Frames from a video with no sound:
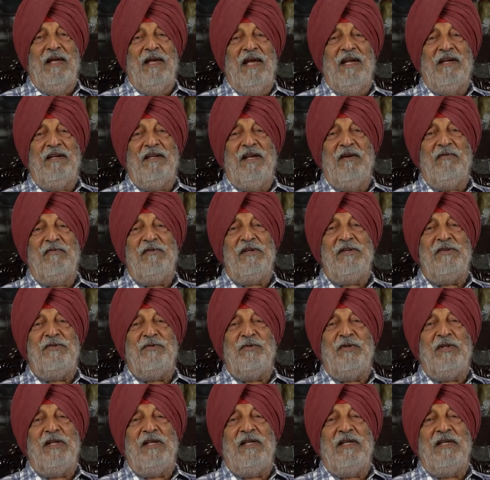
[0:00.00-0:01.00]
and given to
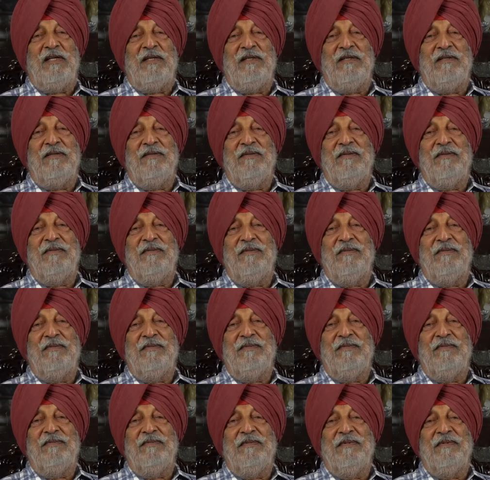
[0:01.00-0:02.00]
the
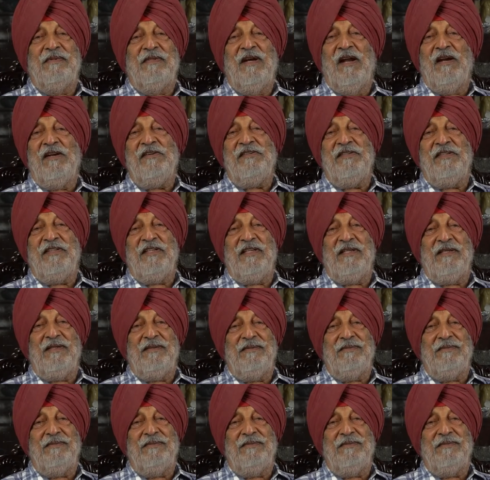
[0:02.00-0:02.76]
captain.